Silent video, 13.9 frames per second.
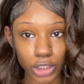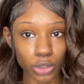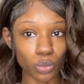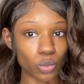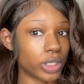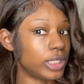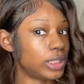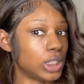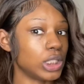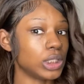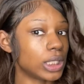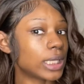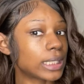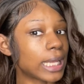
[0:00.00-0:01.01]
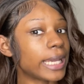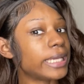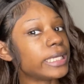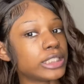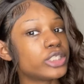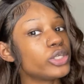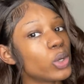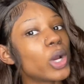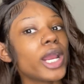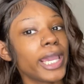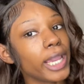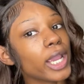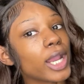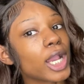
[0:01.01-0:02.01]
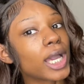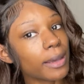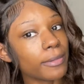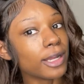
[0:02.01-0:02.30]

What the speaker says: You want it to look like it's your hair coming